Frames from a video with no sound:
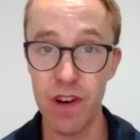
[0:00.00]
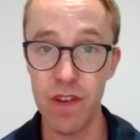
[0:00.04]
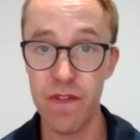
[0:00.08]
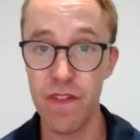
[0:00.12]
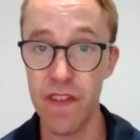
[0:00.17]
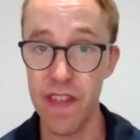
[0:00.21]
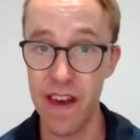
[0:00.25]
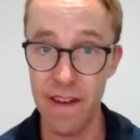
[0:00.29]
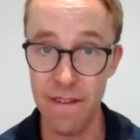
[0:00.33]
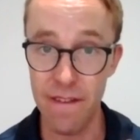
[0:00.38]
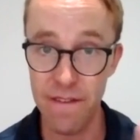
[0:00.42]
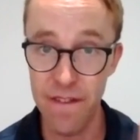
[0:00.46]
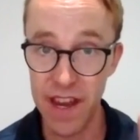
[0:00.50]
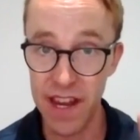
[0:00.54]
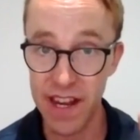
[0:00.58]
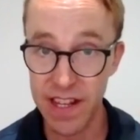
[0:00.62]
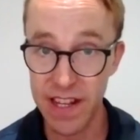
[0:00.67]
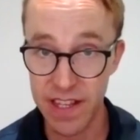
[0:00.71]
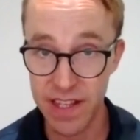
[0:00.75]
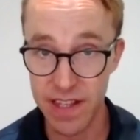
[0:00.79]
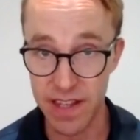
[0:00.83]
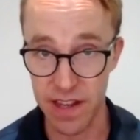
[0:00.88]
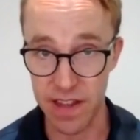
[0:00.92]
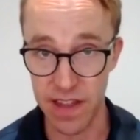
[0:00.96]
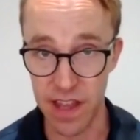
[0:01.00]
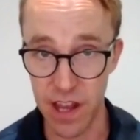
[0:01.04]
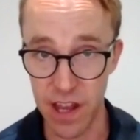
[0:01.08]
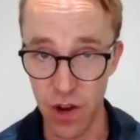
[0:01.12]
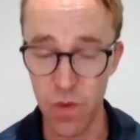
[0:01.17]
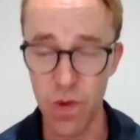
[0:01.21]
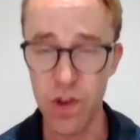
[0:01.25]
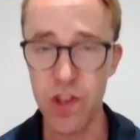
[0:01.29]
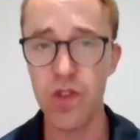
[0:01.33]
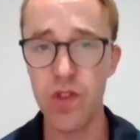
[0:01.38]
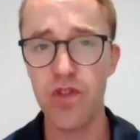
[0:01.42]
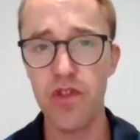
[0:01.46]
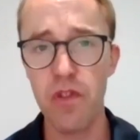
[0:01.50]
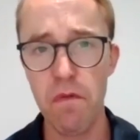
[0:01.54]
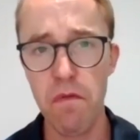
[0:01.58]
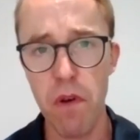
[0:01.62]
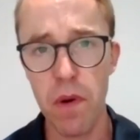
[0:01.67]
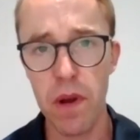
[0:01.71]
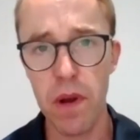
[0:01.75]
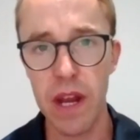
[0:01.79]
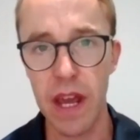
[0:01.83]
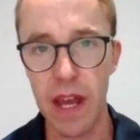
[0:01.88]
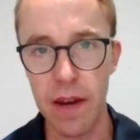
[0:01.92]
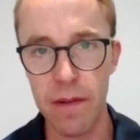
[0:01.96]
for that fix and they don't want you to
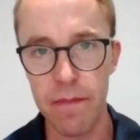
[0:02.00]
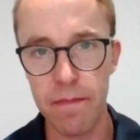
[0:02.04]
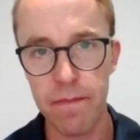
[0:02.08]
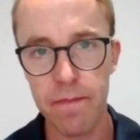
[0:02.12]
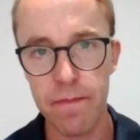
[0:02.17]
ruin it.